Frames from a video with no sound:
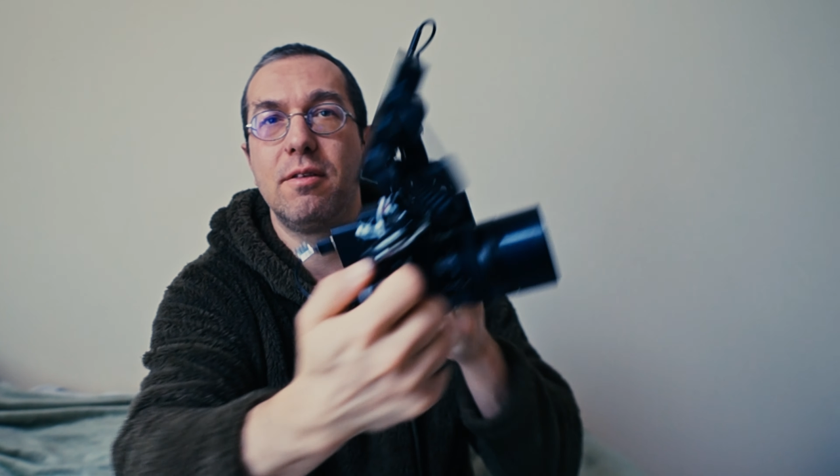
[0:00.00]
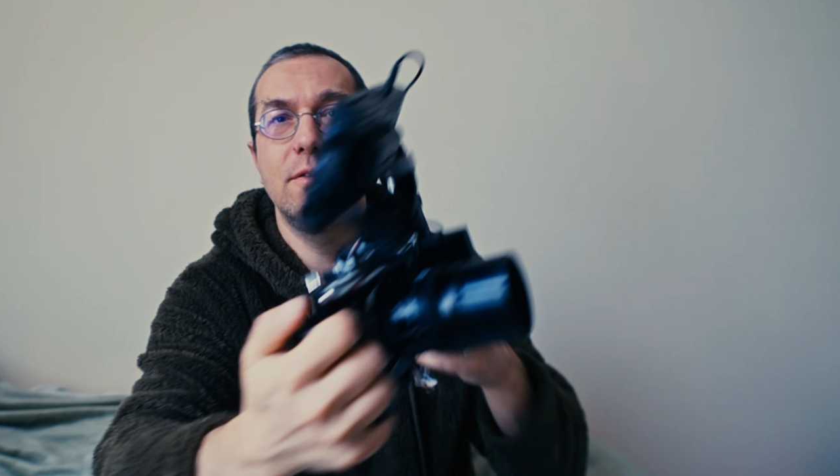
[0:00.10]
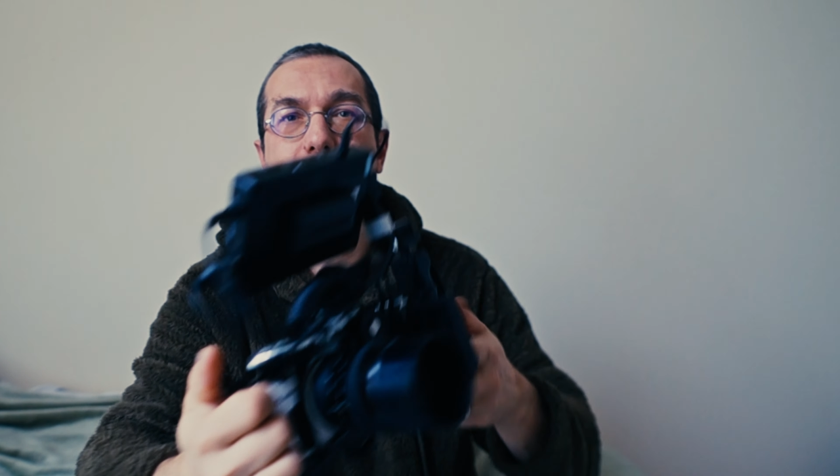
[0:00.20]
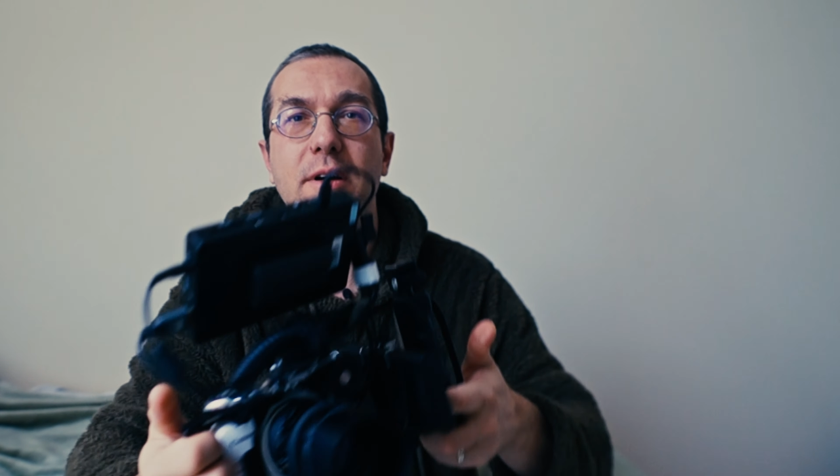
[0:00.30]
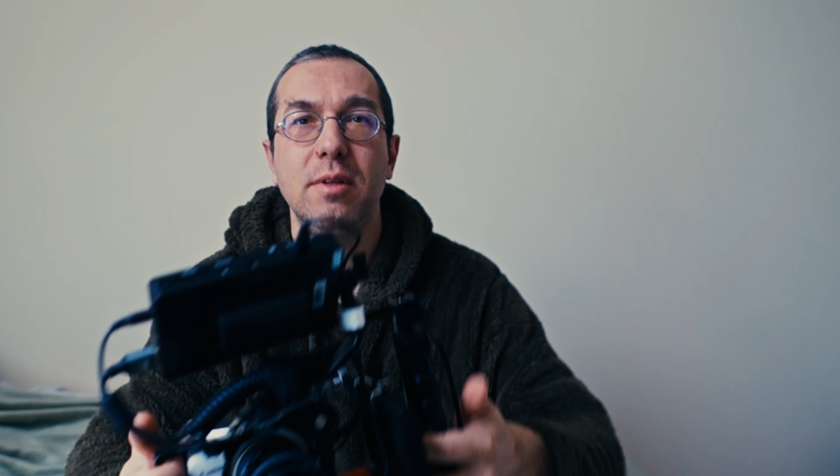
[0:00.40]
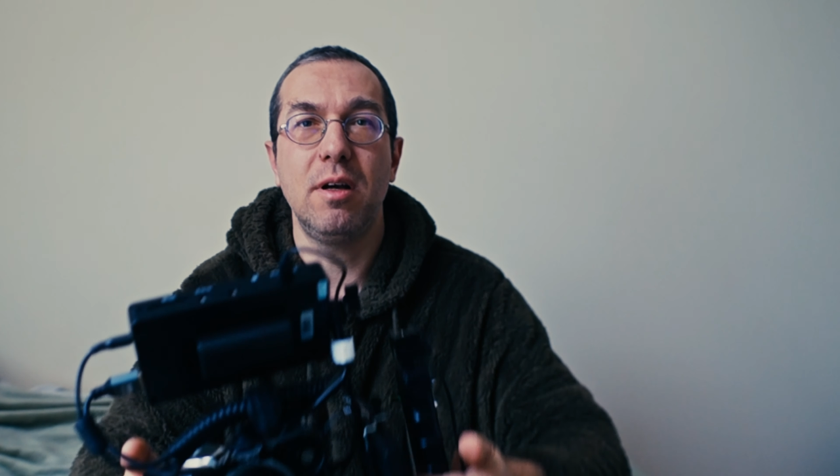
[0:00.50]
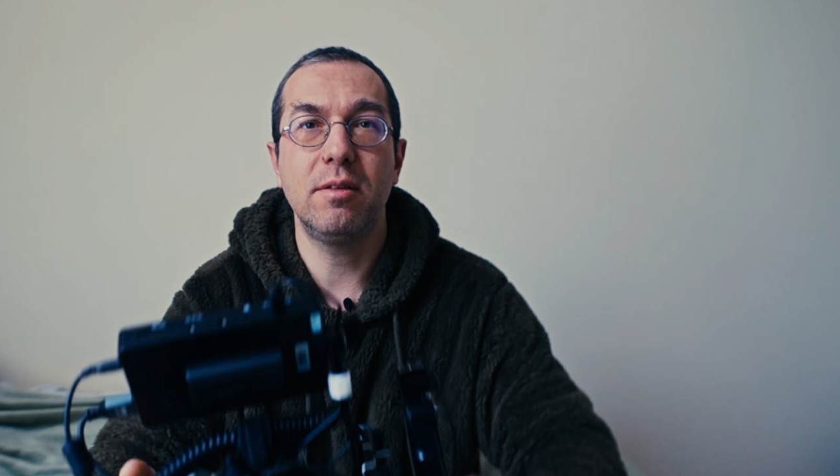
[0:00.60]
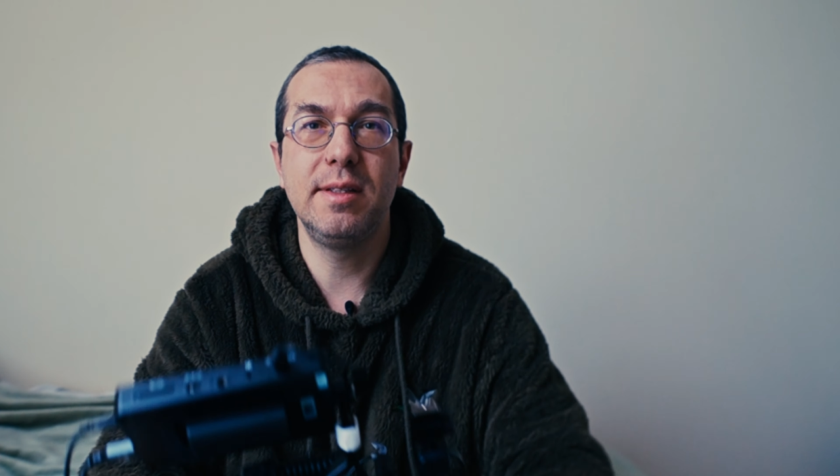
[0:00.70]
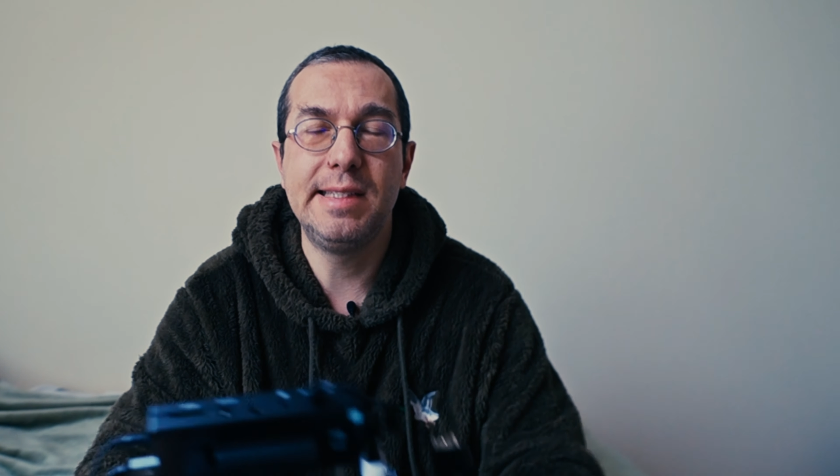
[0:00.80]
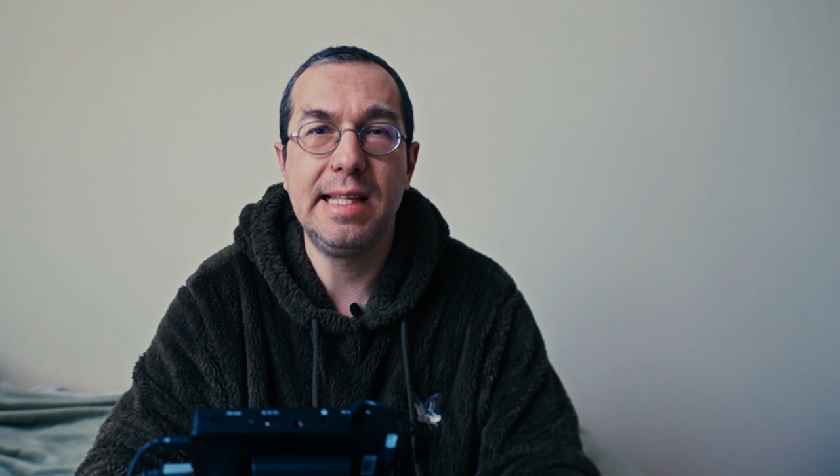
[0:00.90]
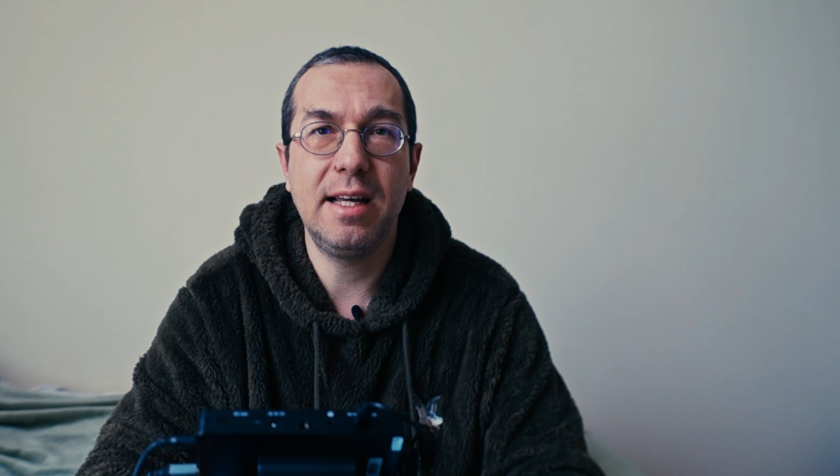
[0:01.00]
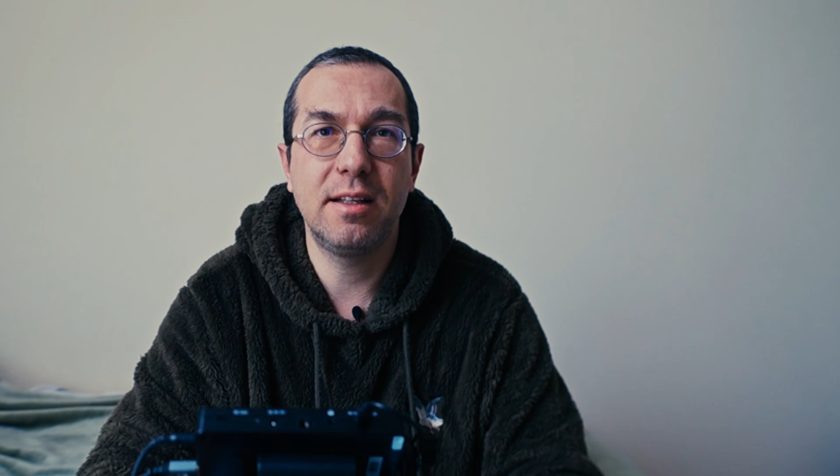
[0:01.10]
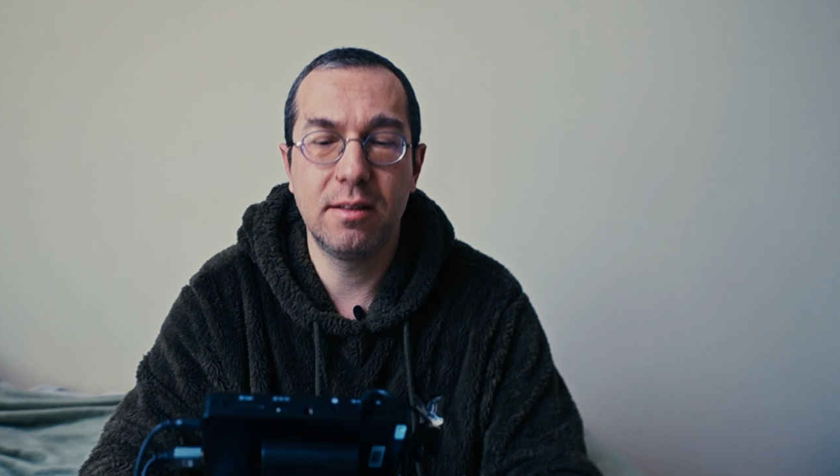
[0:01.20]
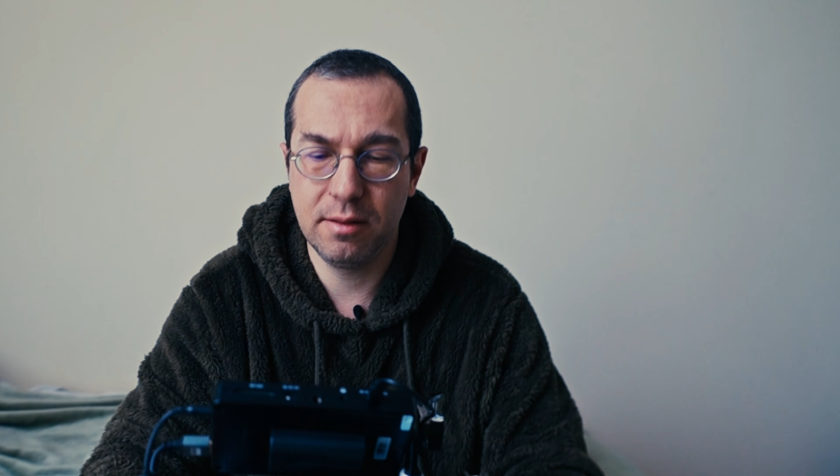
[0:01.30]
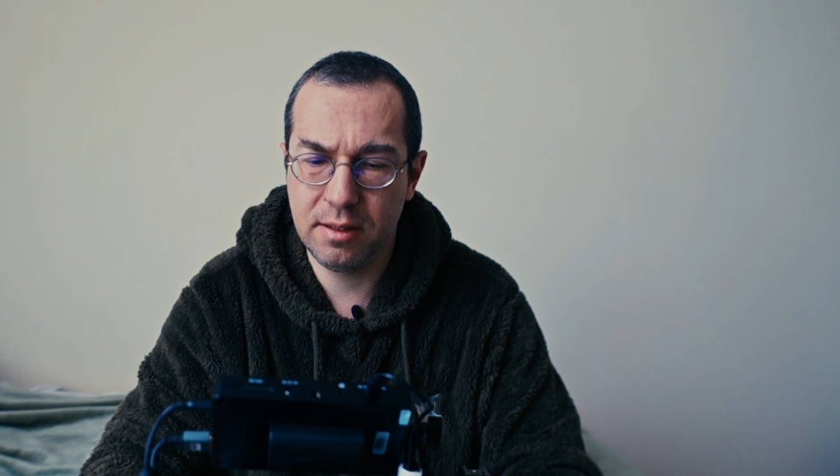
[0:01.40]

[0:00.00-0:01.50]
found out is that